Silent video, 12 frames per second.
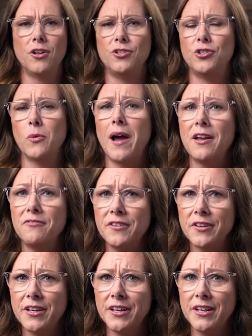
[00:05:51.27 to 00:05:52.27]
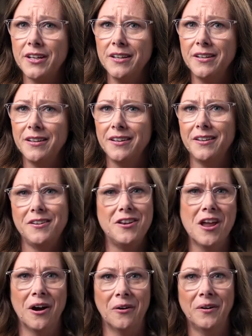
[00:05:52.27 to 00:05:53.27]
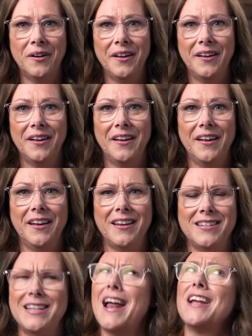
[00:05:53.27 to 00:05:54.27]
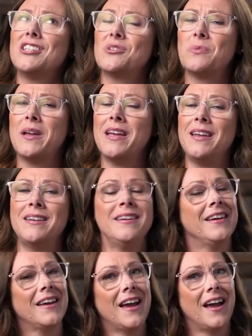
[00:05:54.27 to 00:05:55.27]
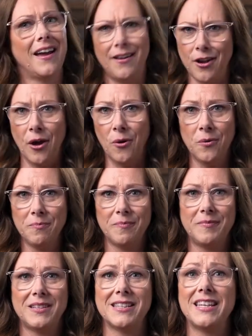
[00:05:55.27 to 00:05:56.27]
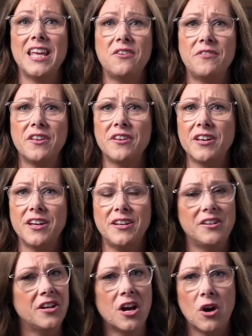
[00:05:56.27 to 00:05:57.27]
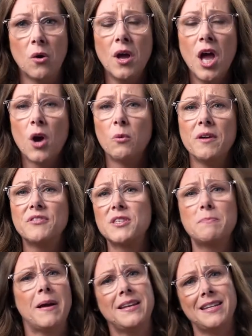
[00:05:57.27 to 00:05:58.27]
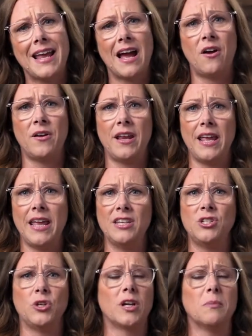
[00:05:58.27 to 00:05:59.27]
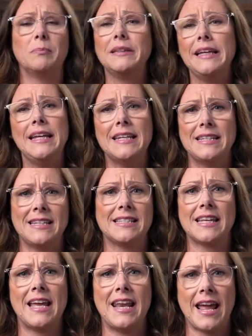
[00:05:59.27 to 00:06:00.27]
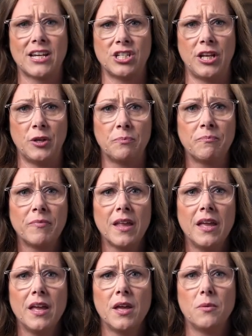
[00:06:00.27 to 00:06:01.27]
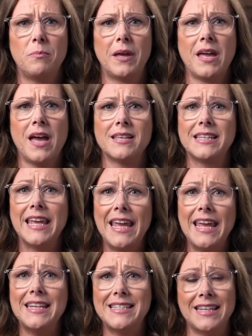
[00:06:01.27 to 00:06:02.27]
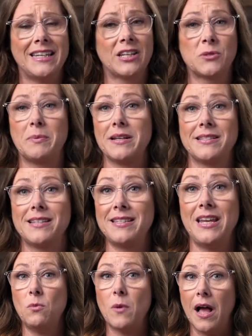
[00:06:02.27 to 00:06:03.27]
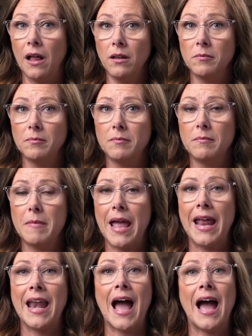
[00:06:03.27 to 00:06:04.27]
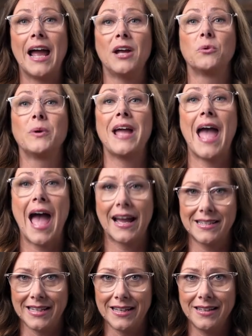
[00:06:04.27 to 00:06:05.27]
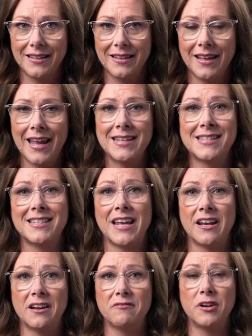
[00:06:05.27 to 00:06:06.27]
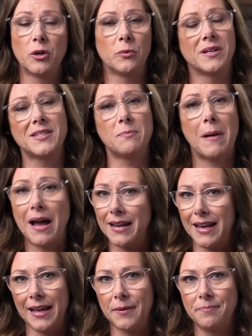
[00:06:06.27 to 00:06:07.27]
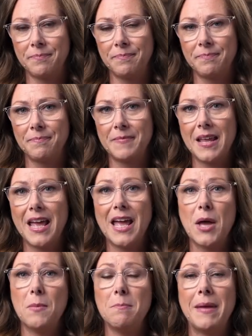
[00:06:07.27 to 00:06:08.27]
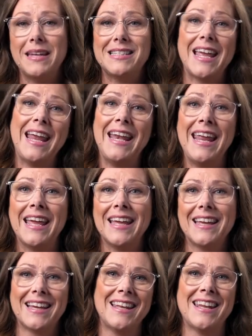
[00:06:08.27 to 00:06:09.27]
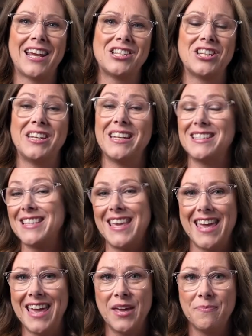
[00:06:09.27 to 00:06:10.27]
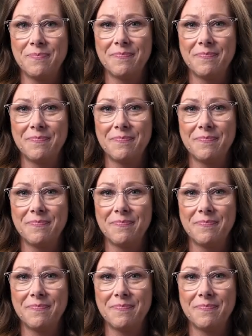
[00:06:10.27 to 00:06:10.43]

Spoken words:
Do I feel good? No. Did I just win? No. Does he feel good? No. We've spun down into complete disconnection because he didn't express his well, and I reacted instead of responding. Maintaining connection is key.